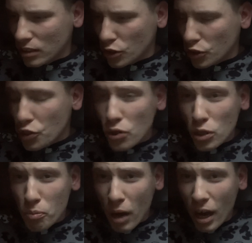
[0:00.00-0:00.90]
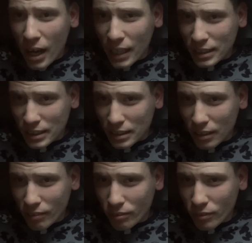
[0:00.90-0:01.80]
you could buy stuff
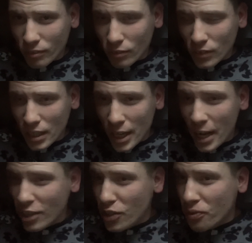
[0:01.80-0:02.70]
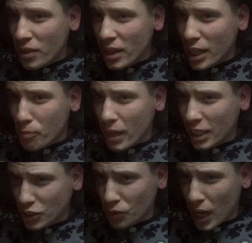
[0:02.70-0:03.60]
and you think it
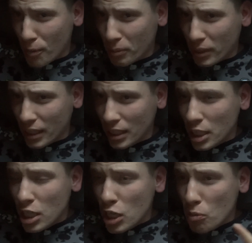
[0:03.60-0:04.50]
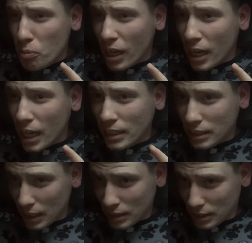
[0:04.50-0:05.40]
makes you happy but it
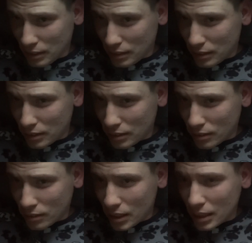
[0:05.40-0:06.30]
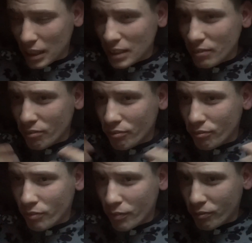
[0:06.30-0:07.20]
doesn't. It doesn't
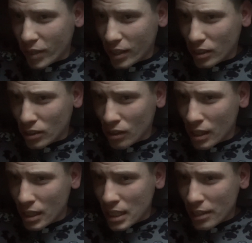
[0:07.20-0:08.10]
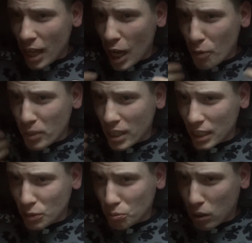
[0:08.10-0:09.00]
fulfill the
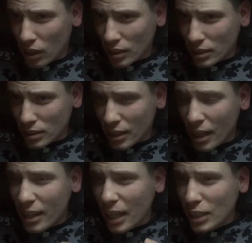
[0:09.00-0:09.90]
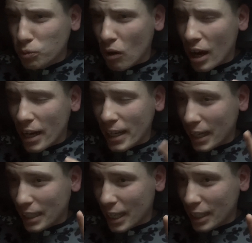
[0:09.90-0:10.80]
happiness part. And that's why,
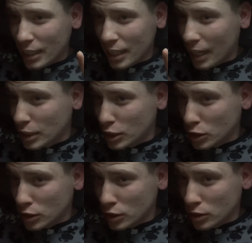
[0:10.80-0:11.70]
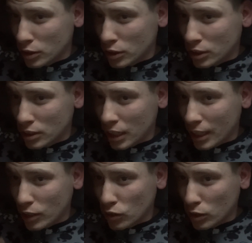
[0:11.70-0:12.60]
again, as in the
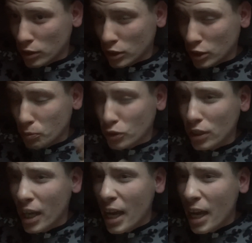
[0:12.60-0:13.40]
title or description,